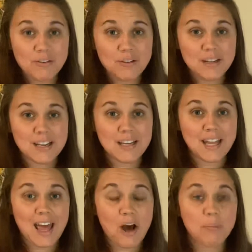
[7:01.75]
you need any
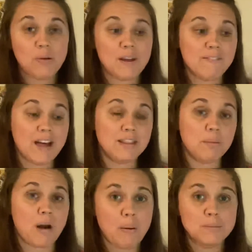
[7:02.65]
help. You can find the
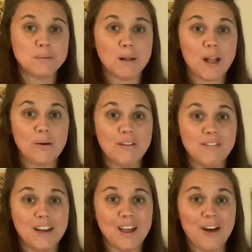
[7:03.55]
problems below the
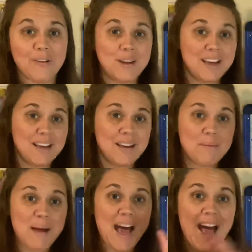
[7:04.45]
video.
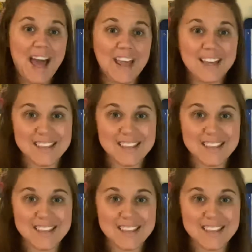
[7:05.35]
Bye.